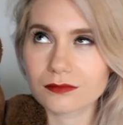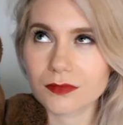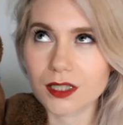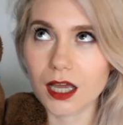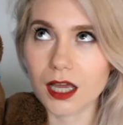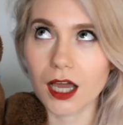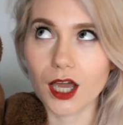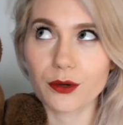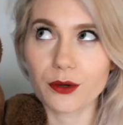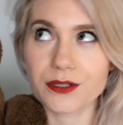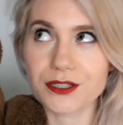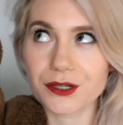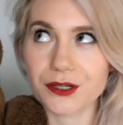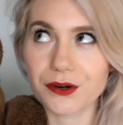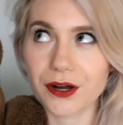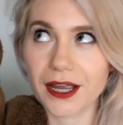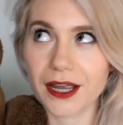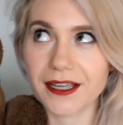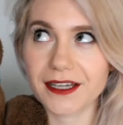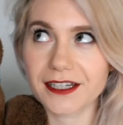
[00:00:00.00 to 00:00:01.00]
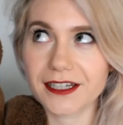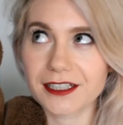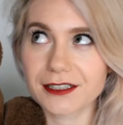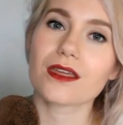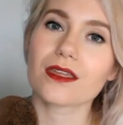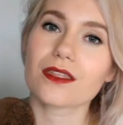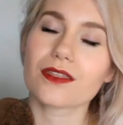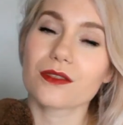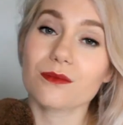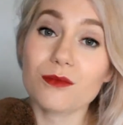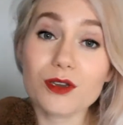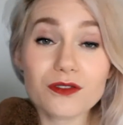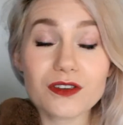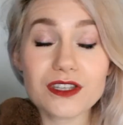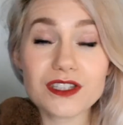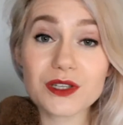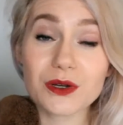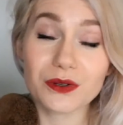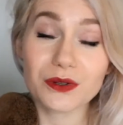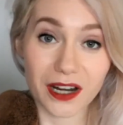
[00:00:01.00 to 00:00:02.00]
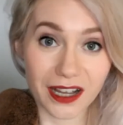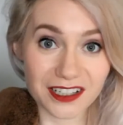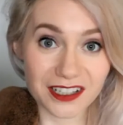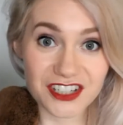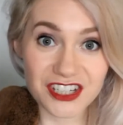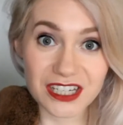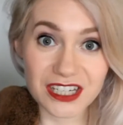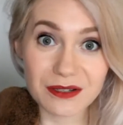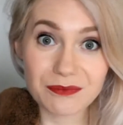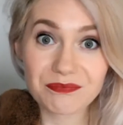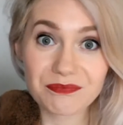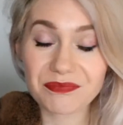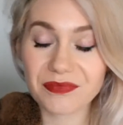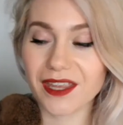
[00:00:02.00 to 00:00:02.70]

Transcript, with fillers: I was a wreck. The movie is called Hachi